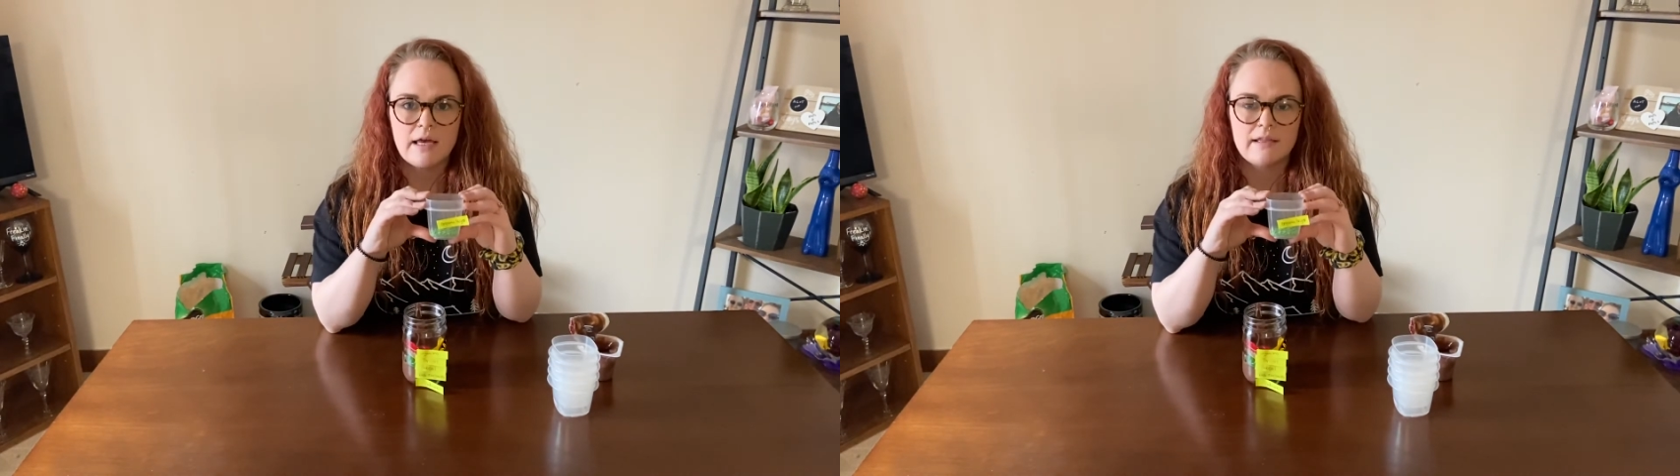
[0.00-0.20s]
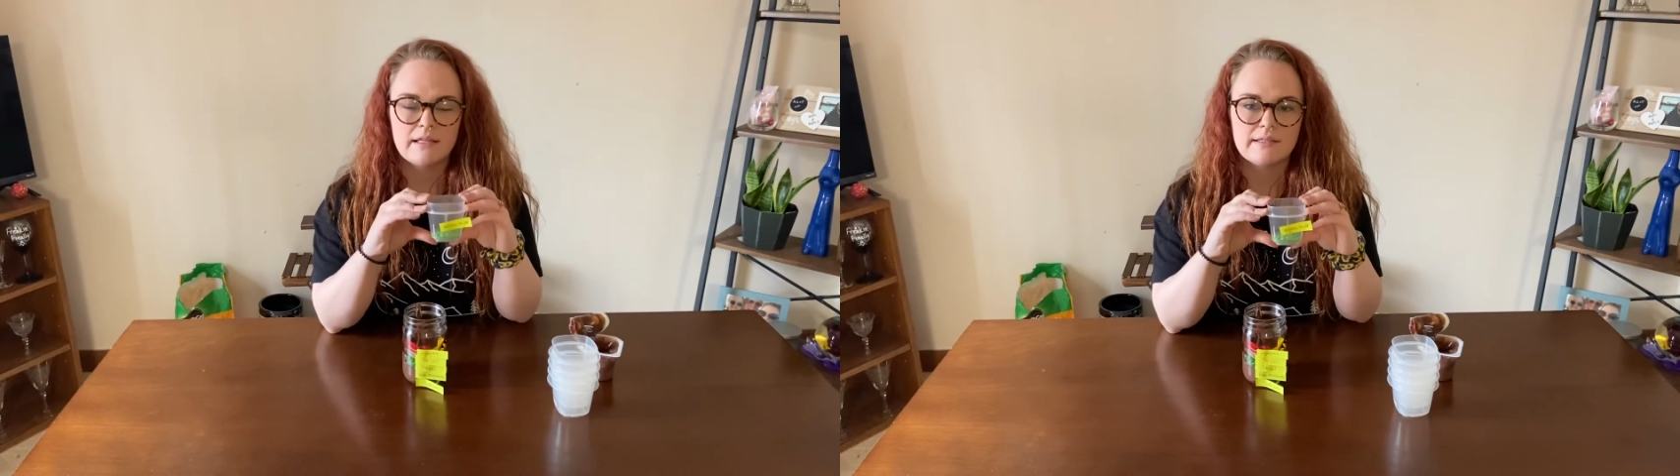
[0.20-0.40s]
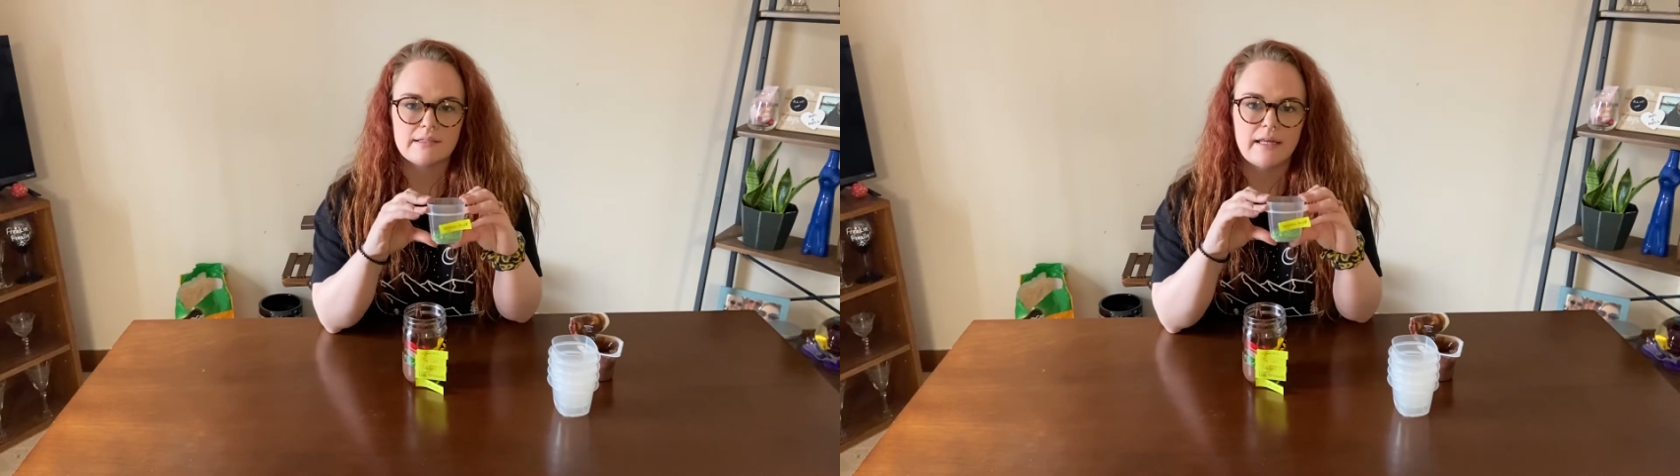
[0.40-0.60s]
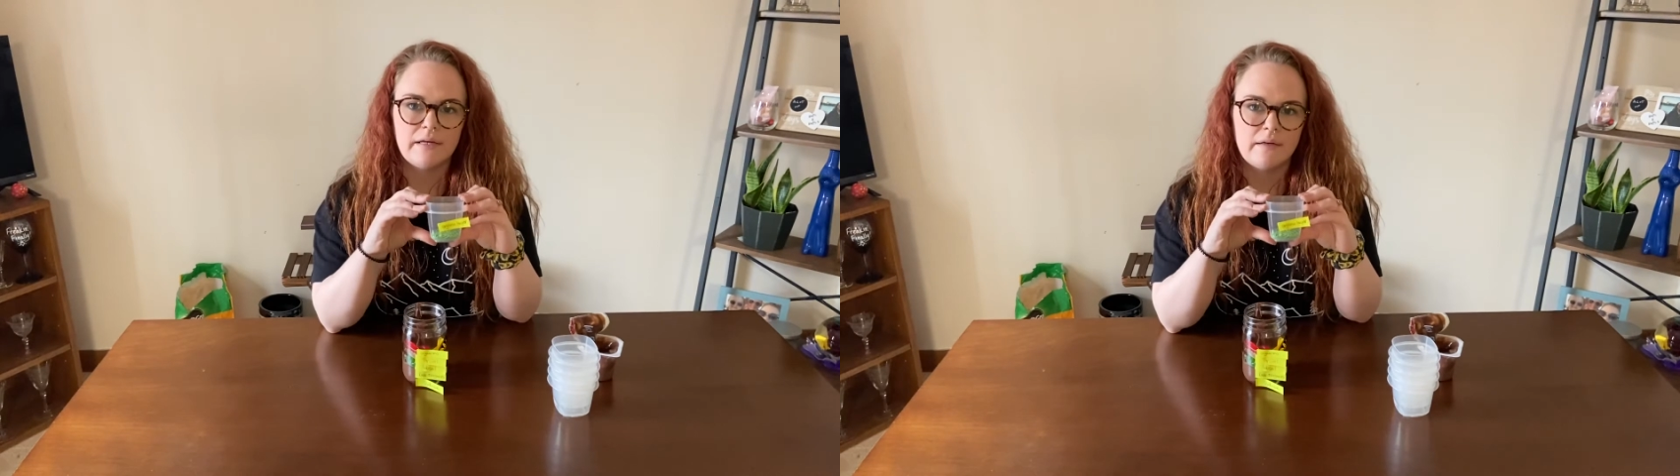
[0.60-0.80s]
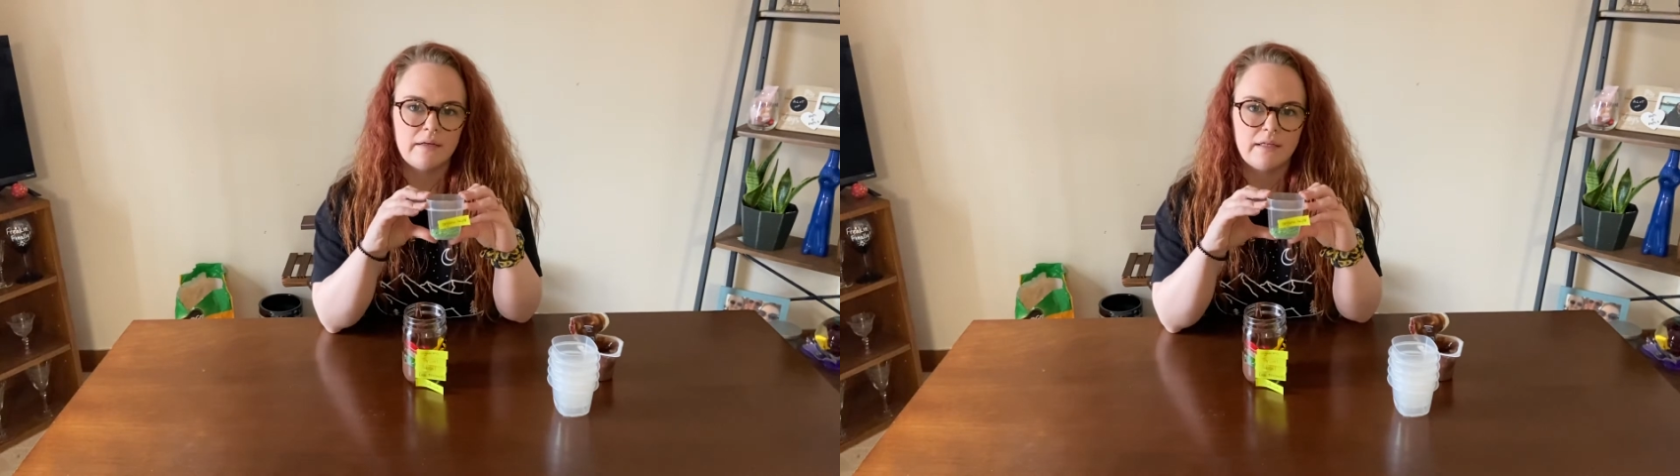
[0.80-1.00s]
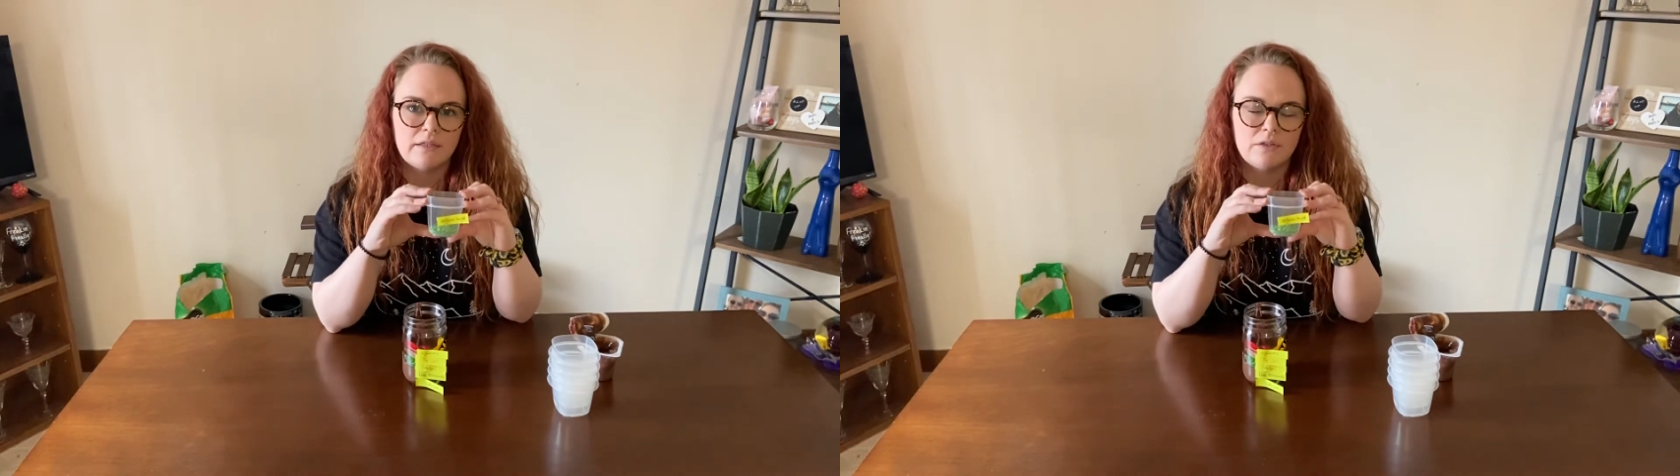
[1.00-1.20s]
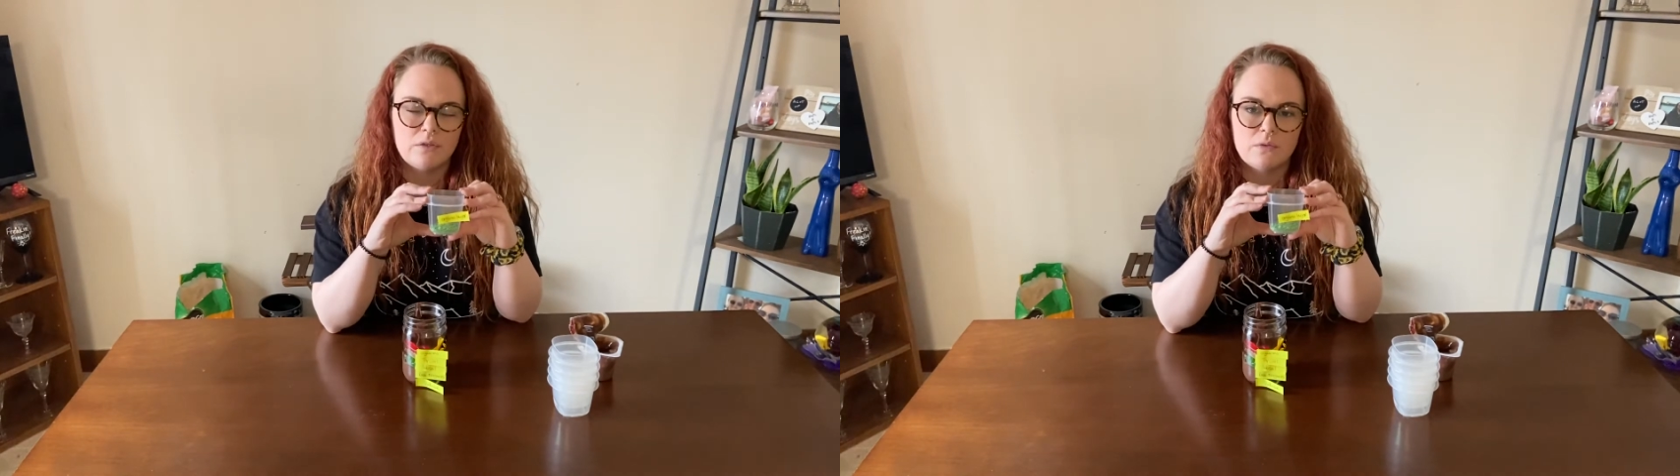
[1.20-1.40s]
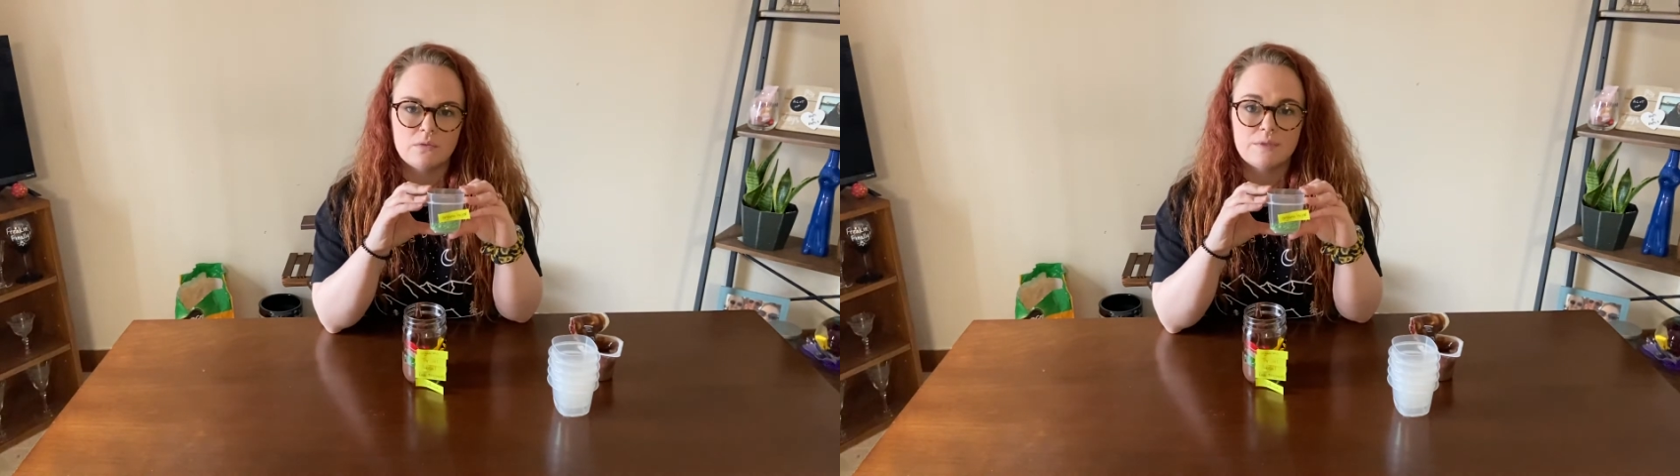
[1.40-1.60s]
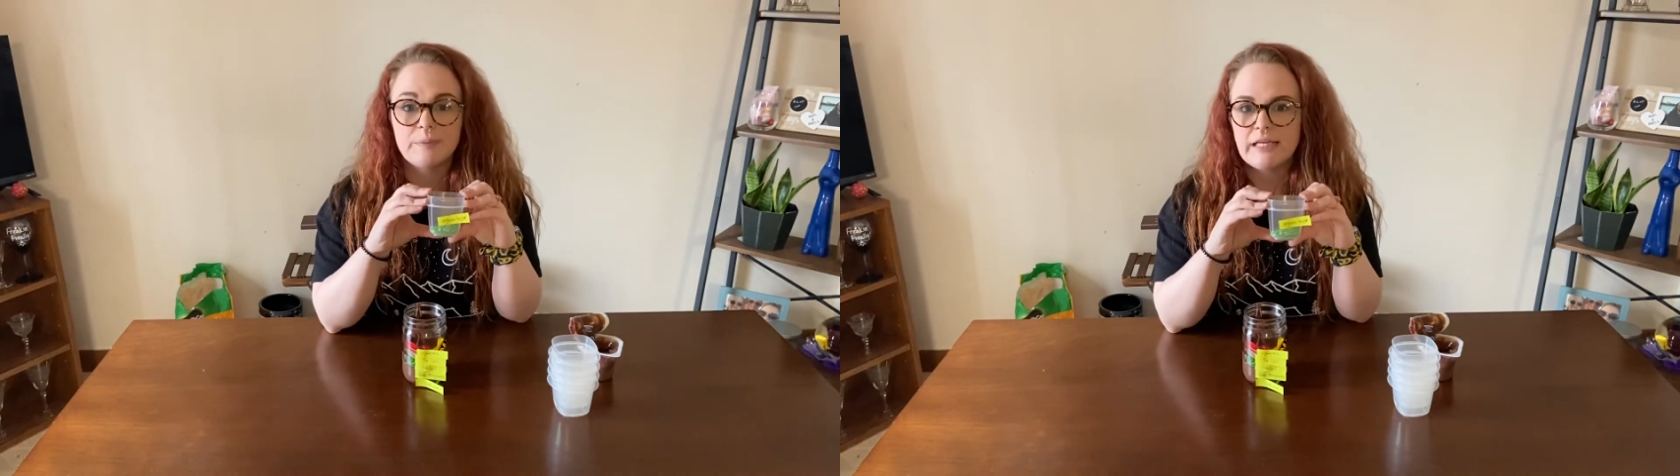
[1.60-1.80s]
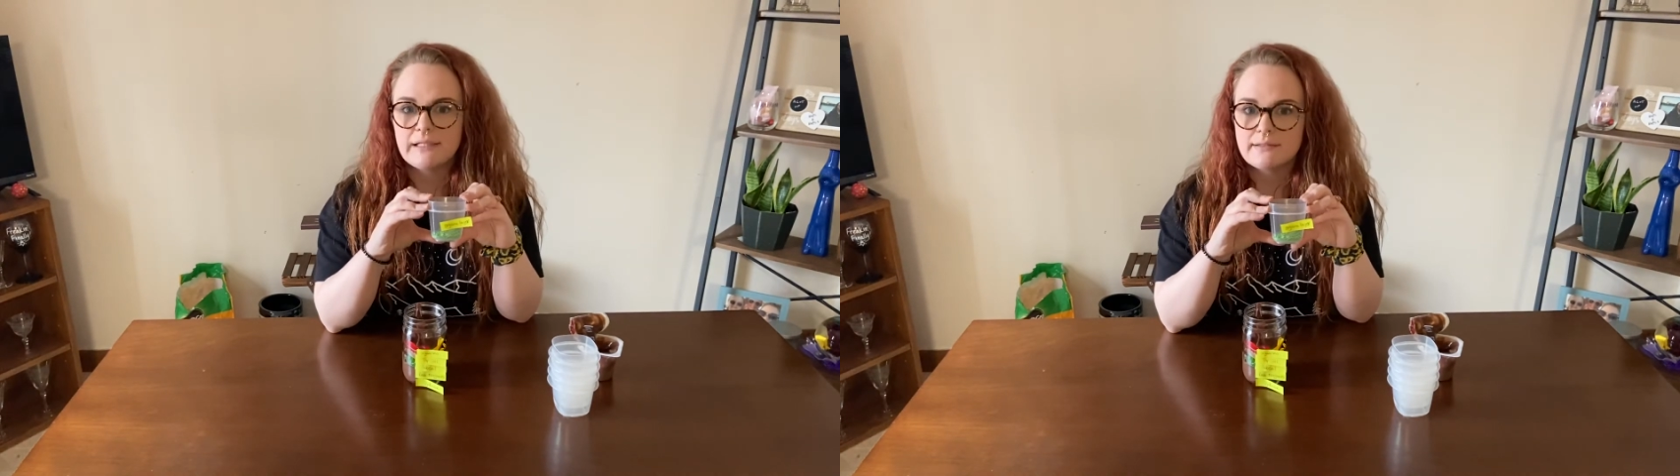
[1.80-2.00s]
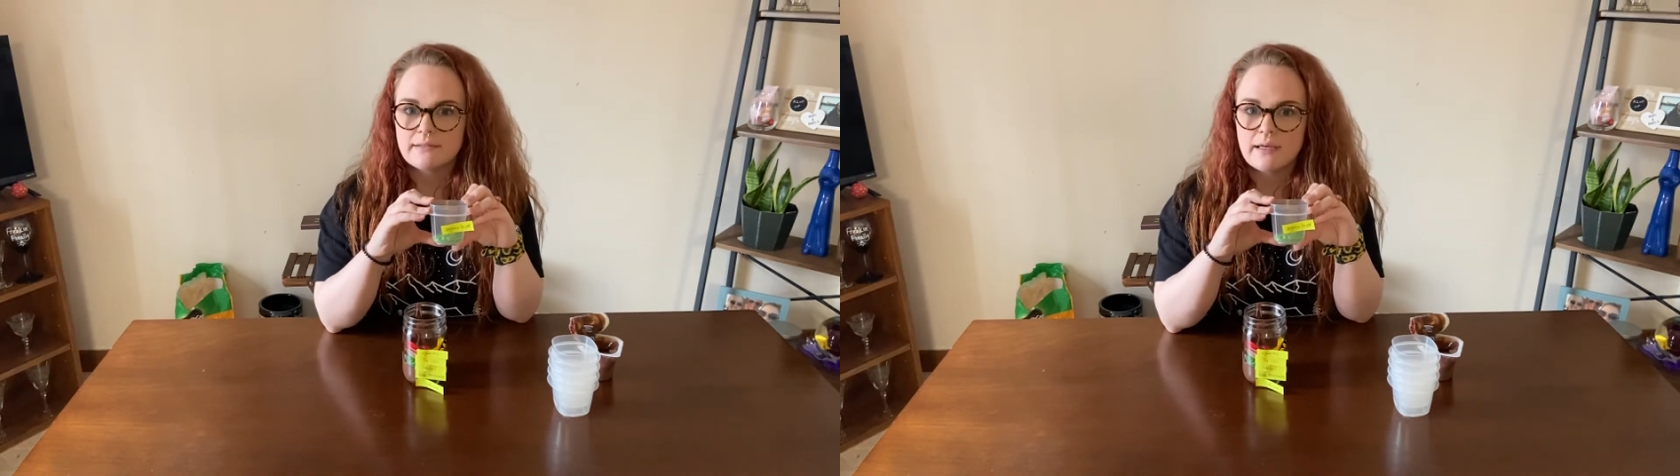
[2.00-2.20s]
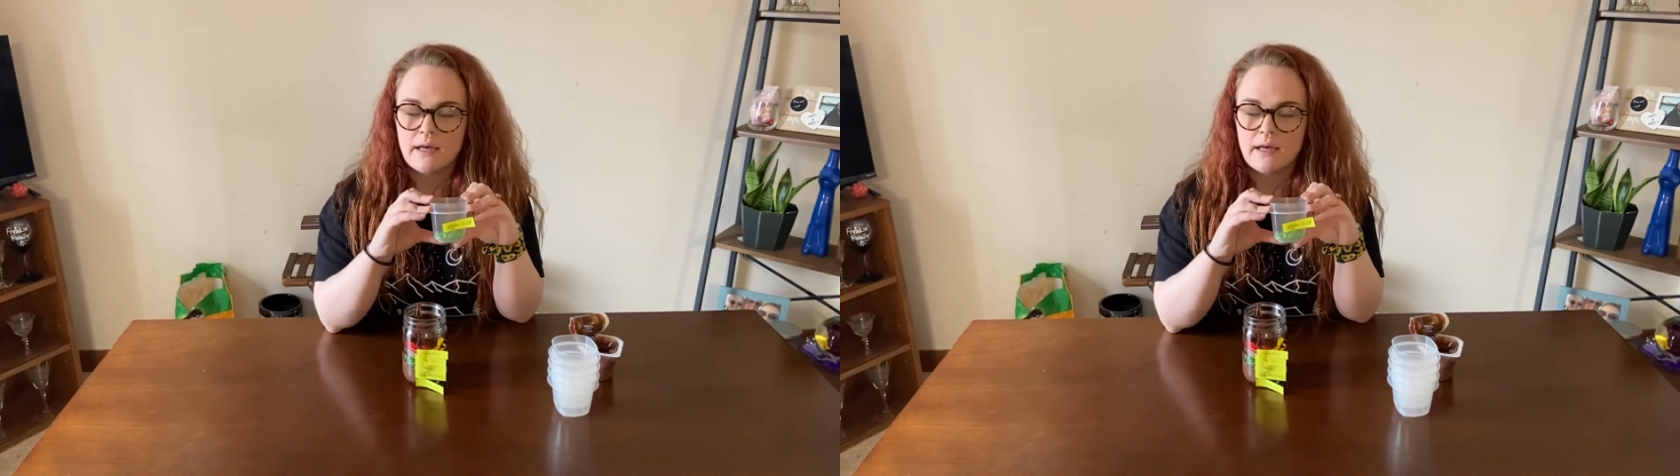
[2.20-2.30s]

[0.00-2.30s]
This layer includes plants,